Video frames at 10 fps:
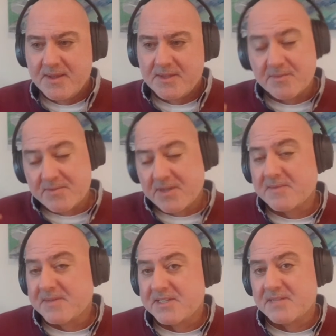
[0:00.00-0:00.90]
Sometimes
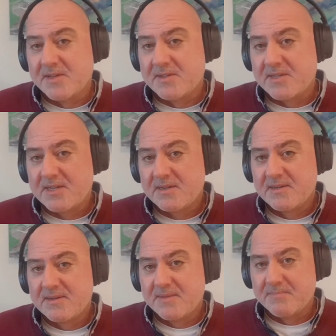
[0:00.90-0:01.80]
I listen to music.
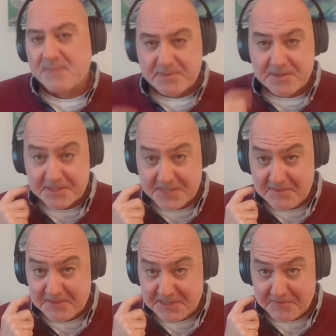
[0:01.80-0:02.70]
Maybe the
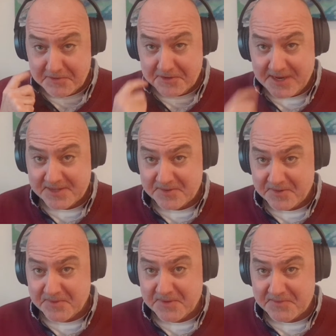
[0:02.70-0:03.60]
same several tracks
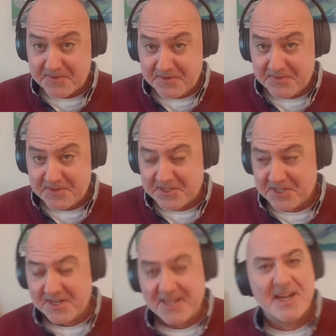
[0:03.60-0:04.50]
all the way through for the
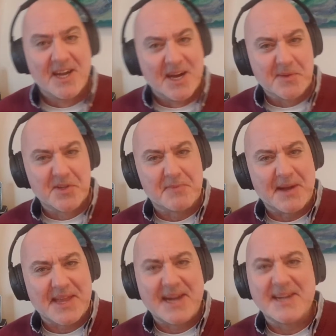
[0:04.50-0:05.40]
journey. We'll talk
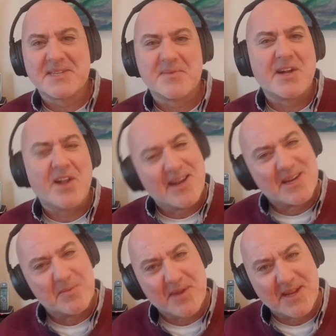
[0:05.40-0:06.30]
about that as well. I
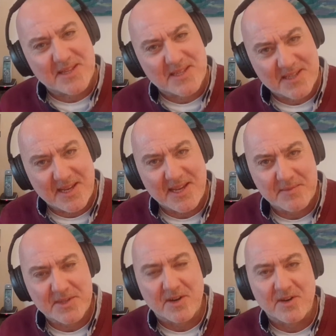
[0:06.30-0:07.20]
can play the
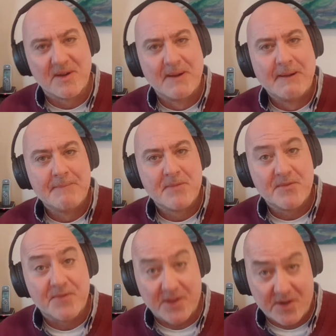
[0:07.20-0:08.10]
same song
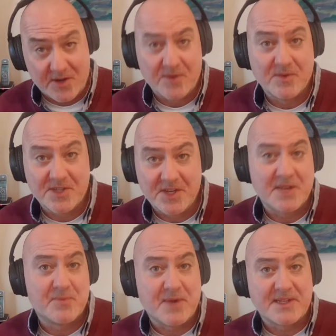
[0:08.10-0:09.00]
for the whole
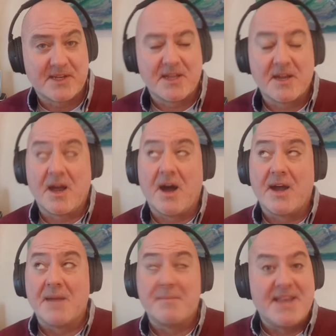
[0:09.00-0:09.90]
journey practically. And I
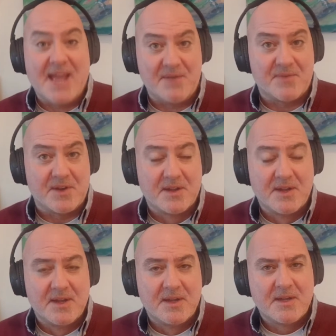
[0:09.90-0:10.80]
am in heaven.
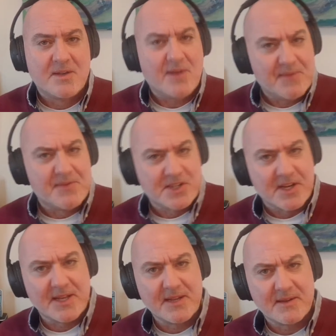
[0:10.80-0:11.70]
Not every
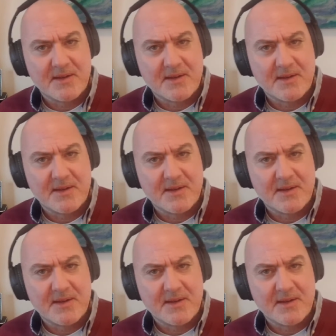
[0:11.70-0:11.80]
journey.